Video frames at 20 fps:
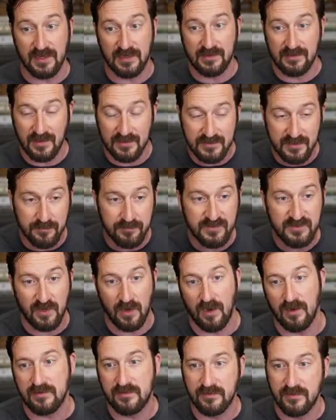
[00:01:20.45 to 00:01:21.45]
Like, let them
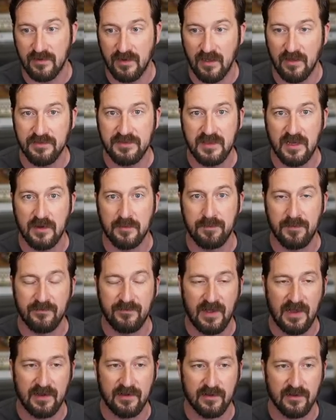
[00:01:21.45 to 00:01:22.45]
talk to their healthcare
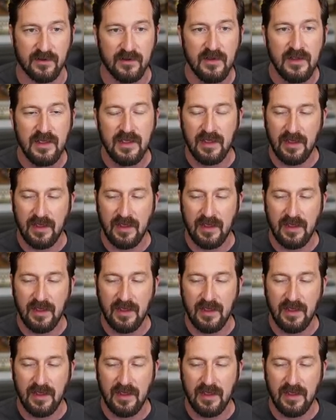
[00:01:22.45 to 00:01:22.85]
provider